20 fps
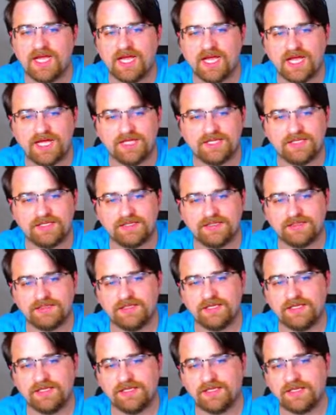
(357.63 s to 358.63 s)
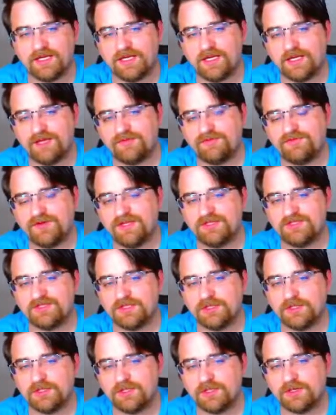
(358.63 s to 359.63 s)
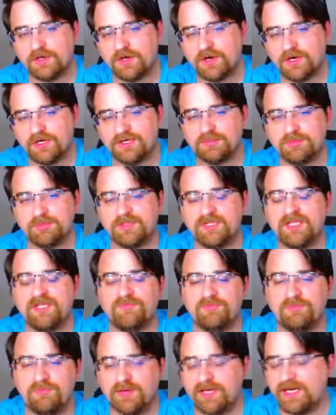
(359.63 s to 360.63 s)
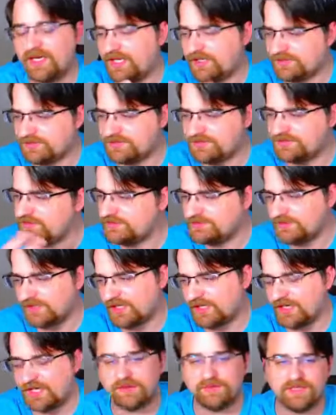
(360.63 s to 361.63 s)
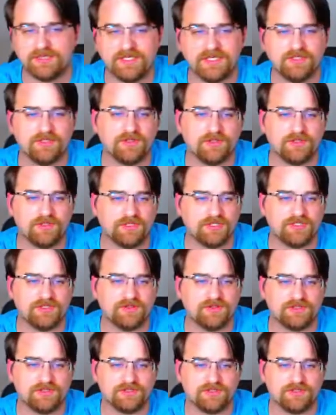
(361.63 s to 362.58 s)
I find this a little hard to believe, but I would need to look into this